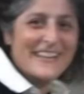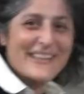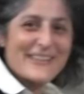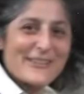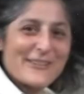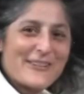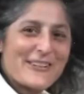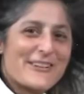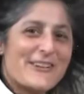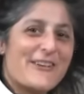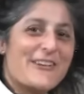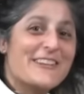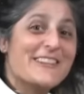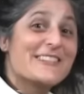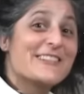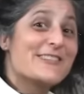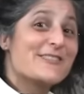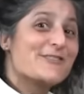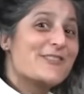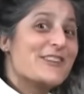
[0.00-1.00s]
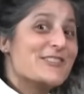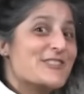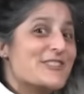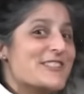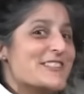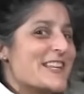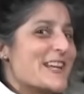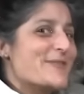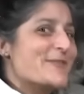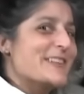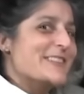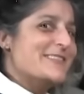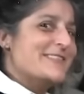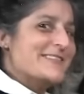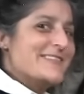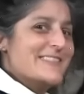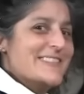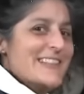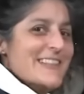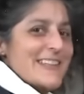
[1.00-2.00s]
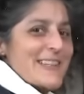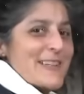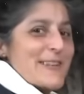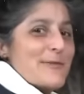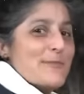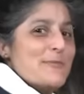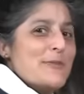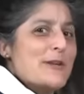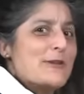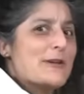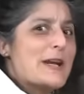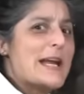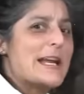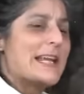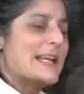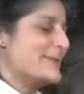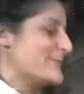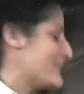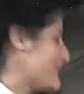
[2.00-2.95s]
So we're going into the Russian segment. Be ready.